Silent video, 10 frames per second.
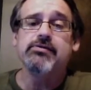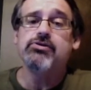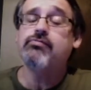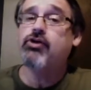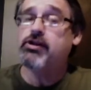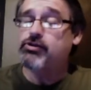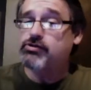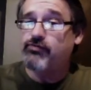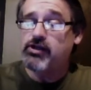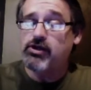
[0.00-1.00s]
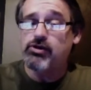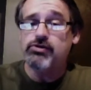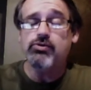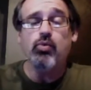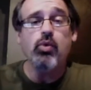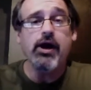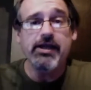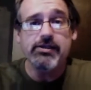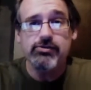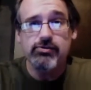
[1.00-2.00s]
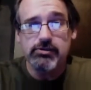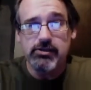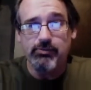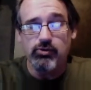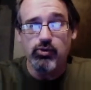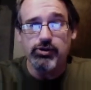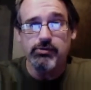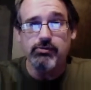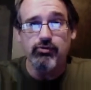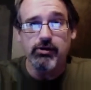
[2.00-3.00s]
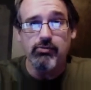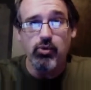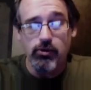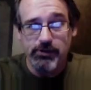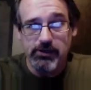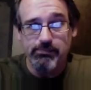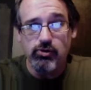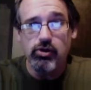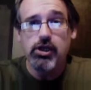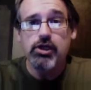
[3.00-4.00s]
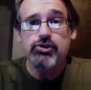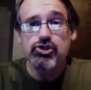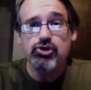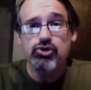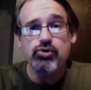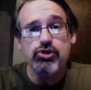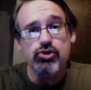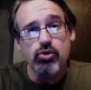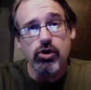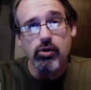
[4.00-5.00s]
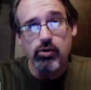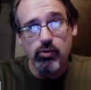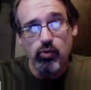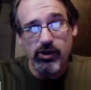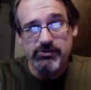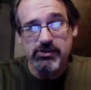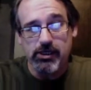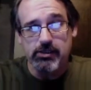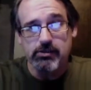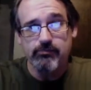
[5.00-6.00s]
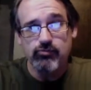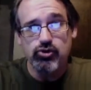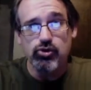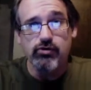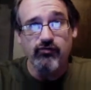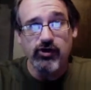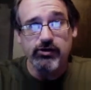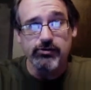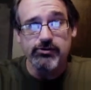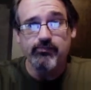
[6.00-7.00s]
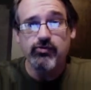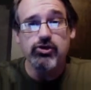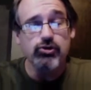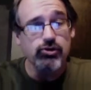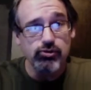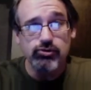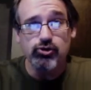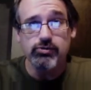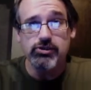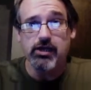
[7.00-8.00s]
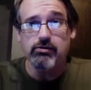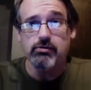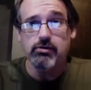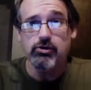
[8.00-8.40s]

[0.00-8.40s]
you created those videos, why not do something with them to bring more people to your website, to your funnels, your YouTube channel.